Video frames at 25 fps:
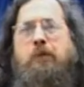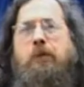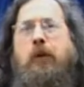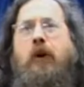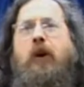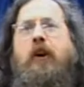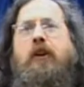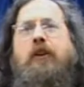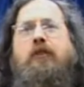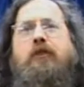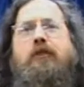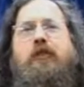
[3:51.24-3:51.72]

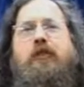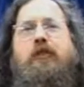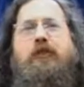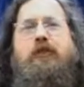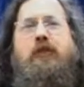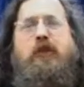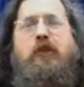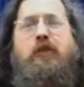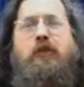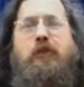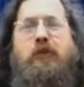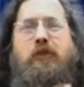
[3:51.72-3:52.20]
Part of the
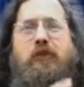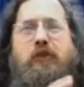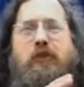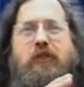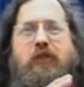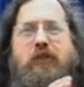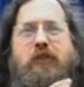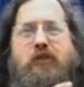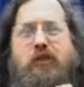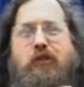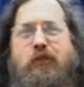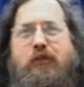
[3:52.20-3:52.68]

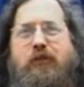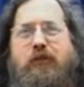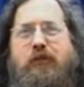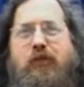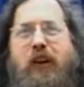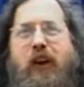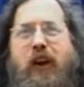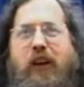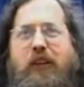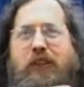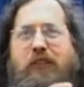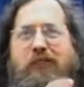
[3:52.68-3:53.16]
digital
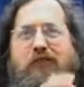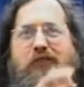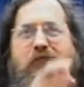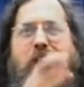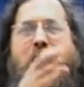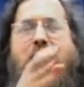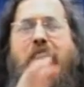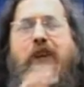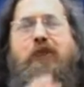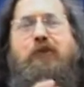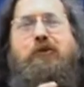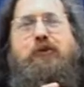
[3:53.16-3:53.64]
divide is
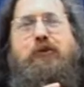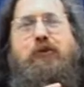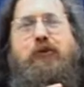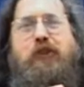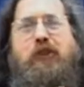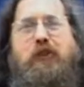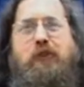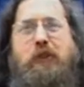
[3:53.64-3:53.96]
natural.